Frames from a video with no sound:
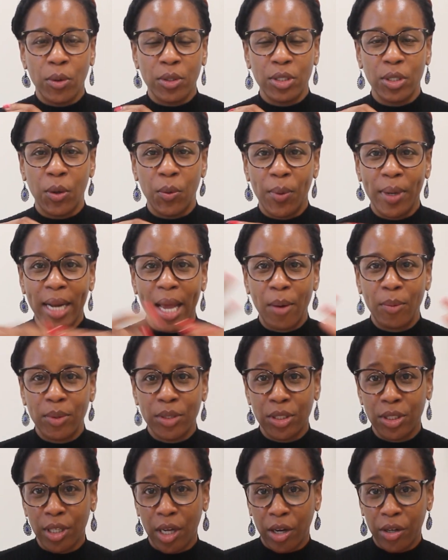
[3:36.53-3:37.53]
So when I
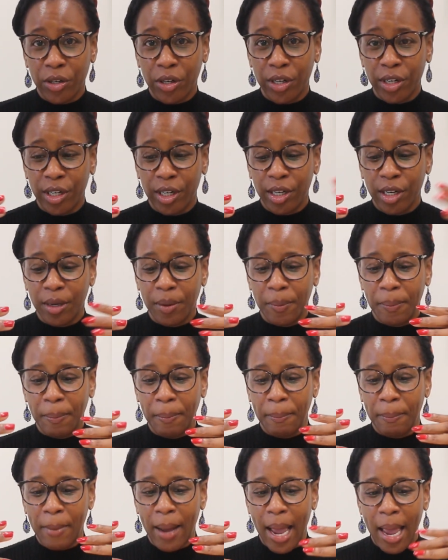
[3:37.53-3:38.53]
was younger,
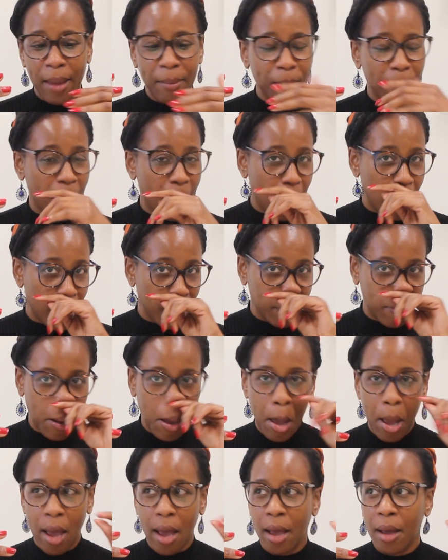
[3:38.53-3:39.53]
my mom
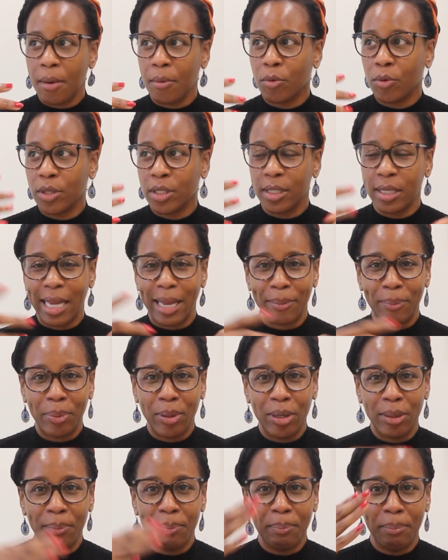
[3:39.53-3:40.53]
would like
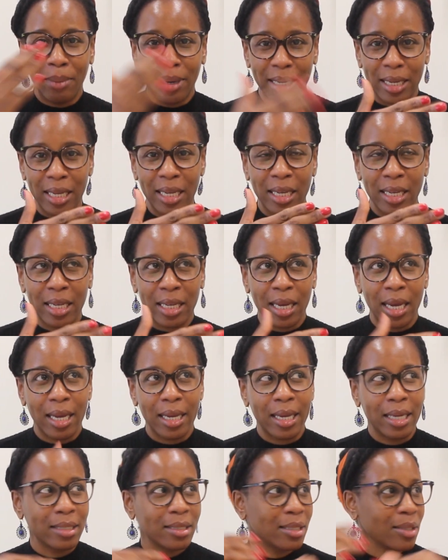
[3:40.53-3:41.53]
put money, I
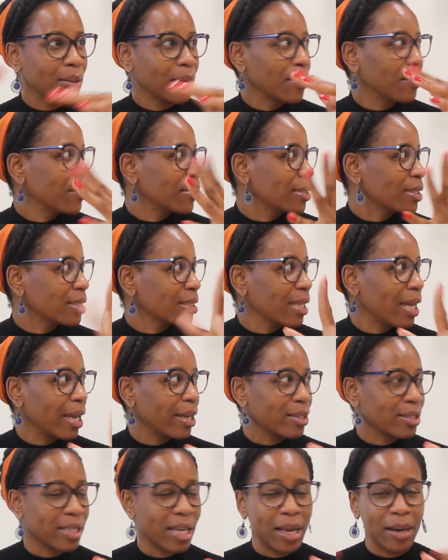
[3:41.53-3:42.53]
guess I was
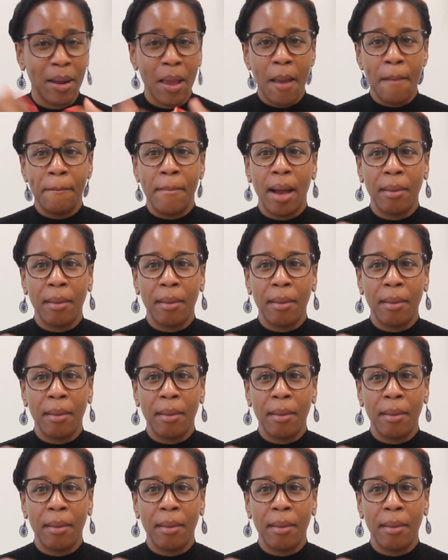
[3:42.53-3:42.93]
9, 10.